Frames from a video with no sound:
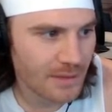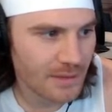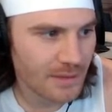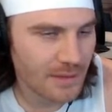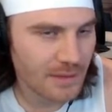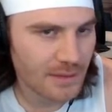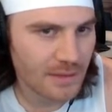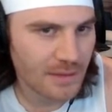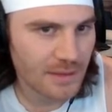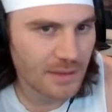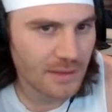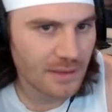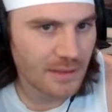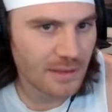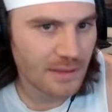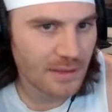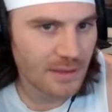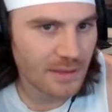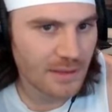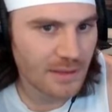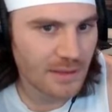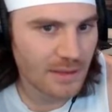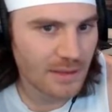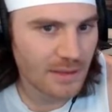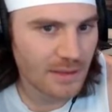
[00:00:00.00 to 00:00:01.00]
Oh.
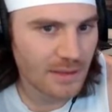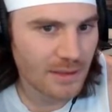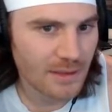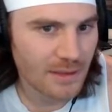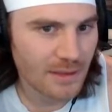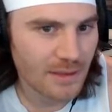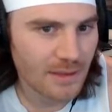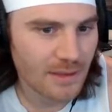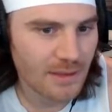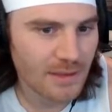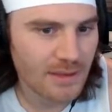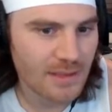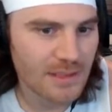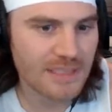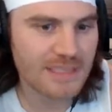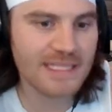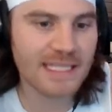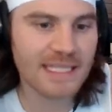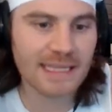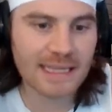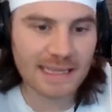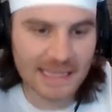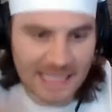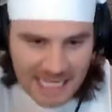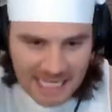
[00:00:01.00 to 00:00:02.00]

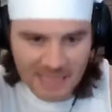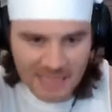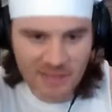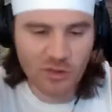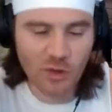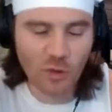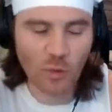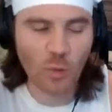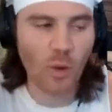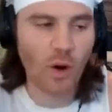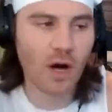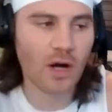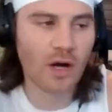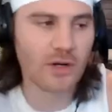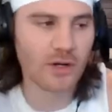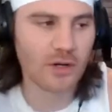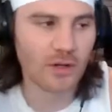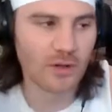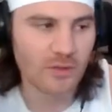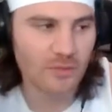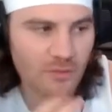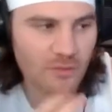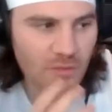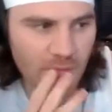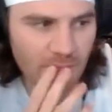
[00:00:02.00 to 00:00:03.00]
Delete the
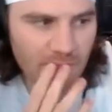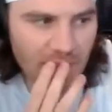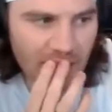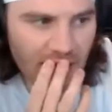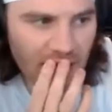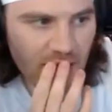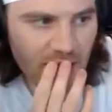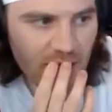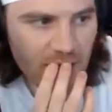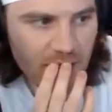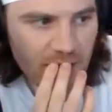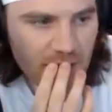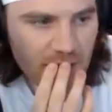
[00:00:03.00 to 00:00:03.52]
water from oh. there.